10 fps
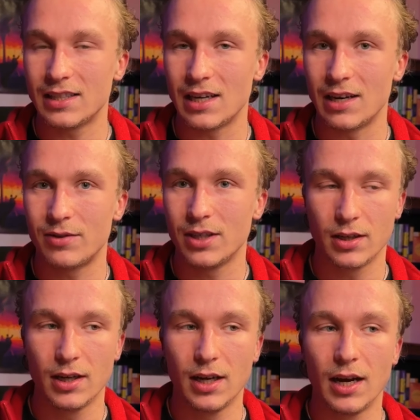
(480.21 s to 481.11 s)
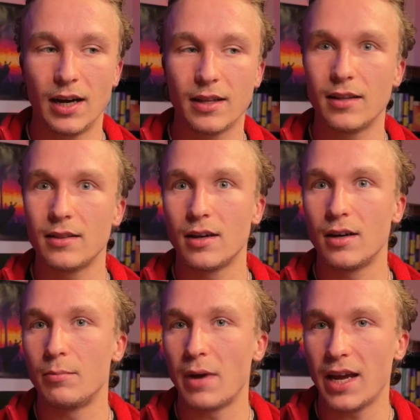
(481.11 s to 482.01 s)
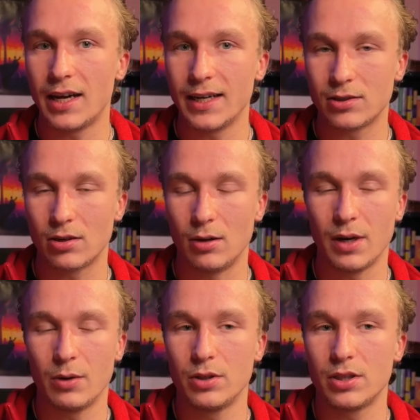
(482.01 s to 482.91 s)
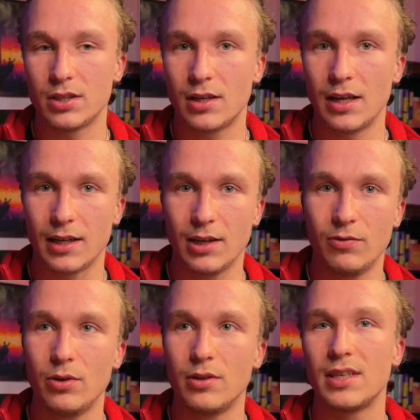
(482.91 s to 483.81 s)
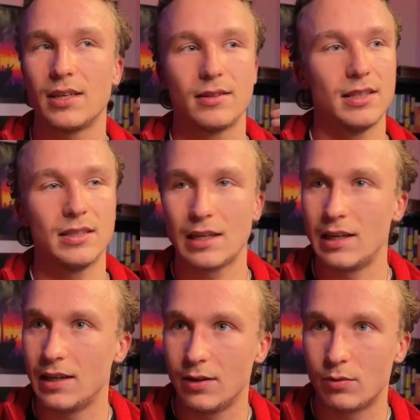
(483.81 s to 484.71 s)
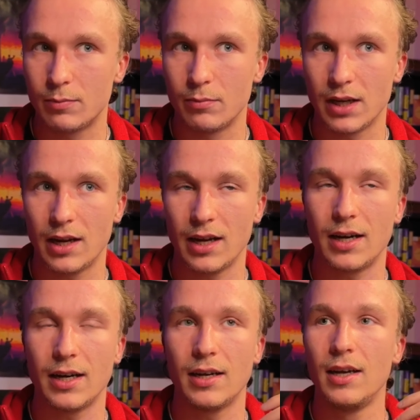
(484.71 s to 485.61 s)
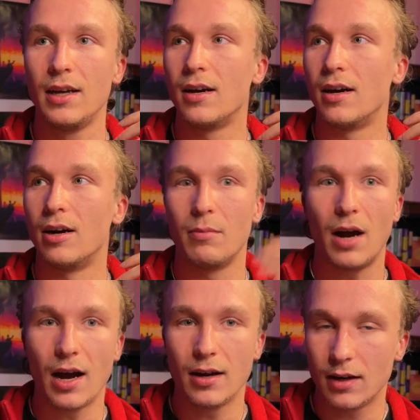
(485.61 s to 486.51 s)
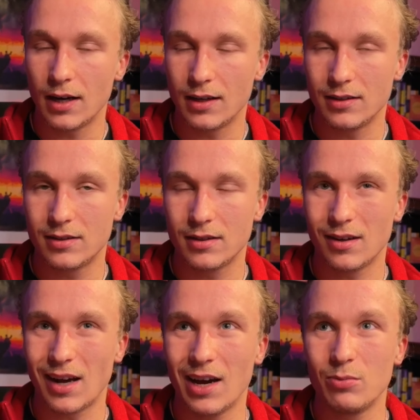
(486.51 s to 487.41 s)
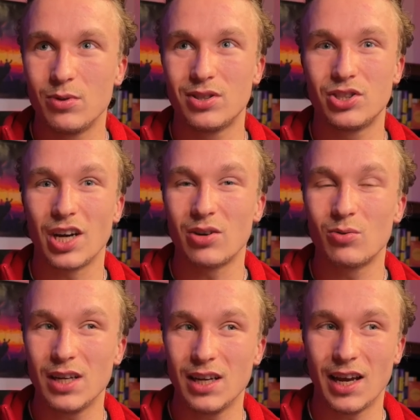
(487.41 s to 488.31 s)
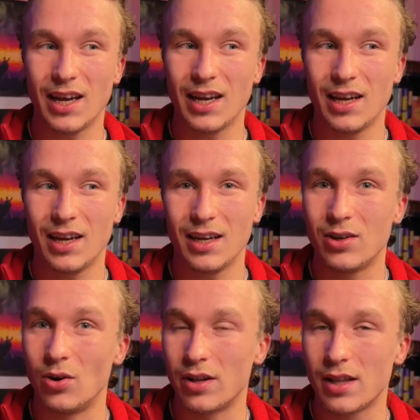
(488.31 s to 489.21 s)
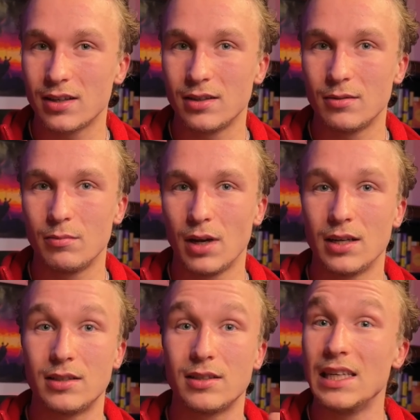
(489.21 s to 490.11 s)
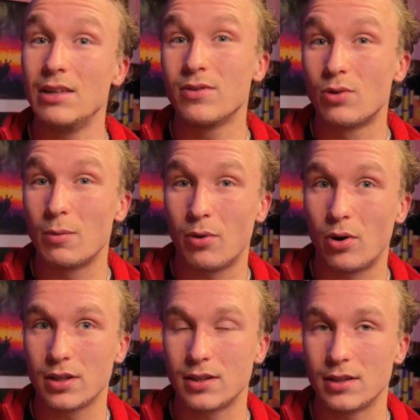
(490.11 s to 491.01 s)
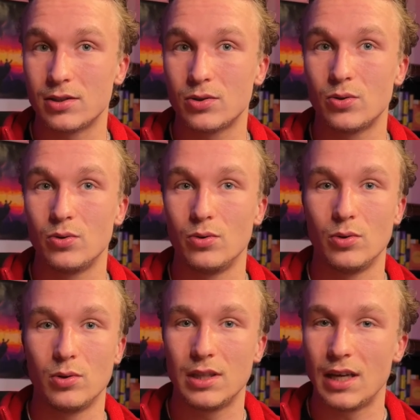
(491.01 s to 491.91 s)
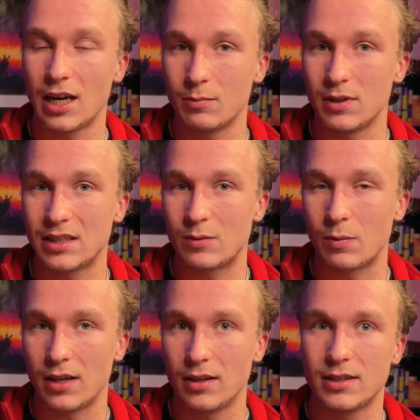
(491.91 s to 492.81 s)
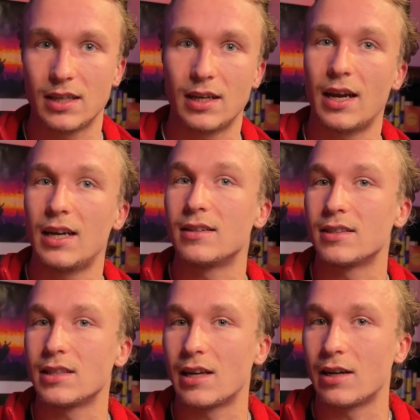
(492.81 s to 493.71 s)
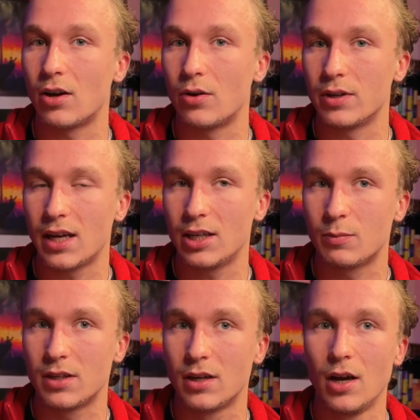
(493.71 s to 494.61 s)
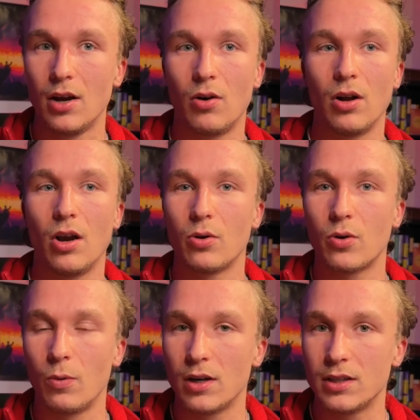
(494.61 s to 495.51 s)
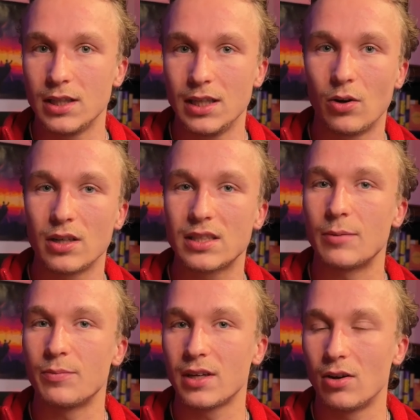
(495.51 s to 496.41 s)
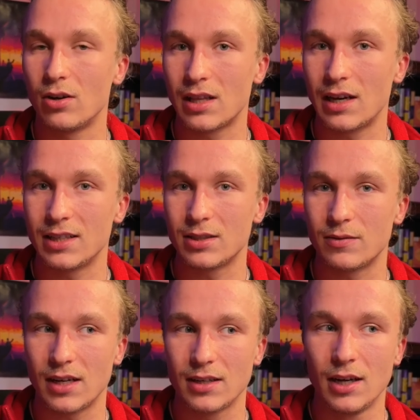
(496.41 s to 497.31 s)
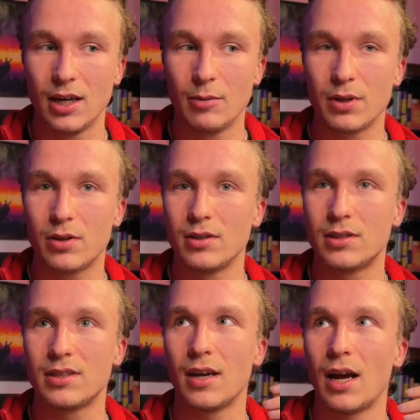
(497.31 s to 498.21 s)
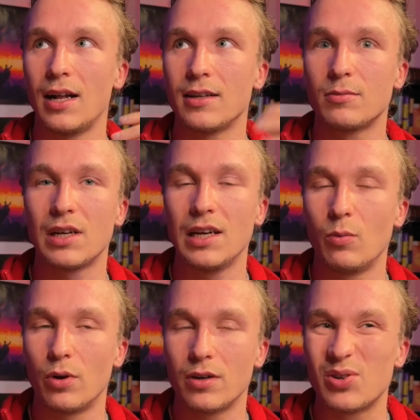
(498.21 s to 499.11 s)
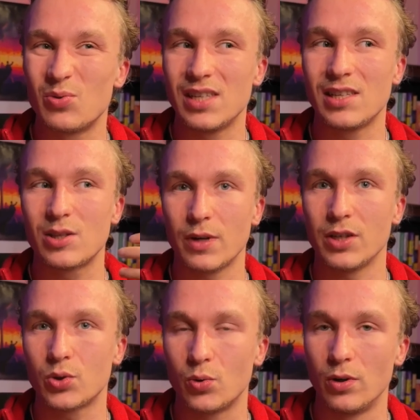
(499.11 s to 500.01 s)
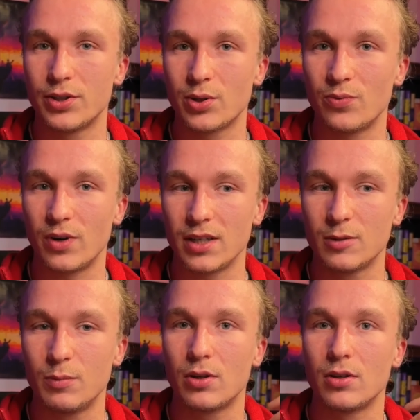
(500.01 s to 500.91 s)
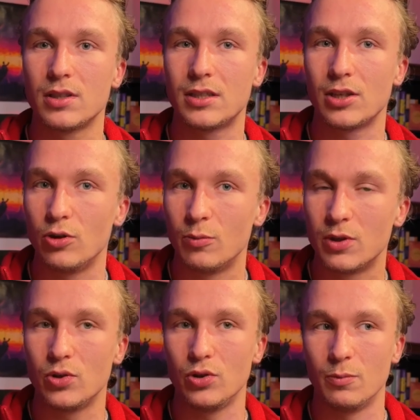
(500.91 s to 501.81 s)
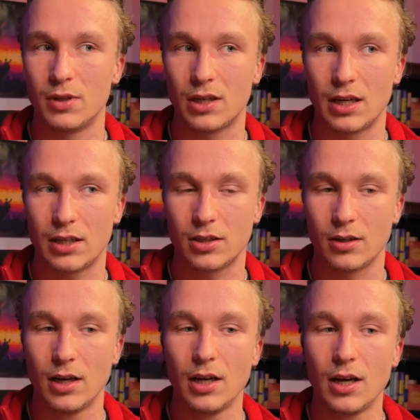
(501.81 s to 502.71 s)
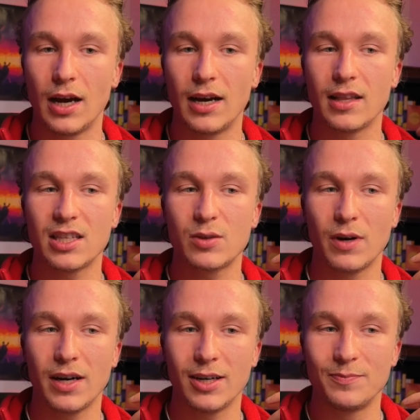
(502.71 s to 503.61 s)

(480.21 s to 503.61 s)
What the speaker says: leverage. And then AI slop, I would just like, if you, it's like this is clearly written by AI, and I would generally ignore that and even report this to the admins as well and say, hey, this is like low engagement or low quality or something along the lines of that. Because ultimately, one of the reasons why Skool is so fun is because it's a human to human connection. And that's why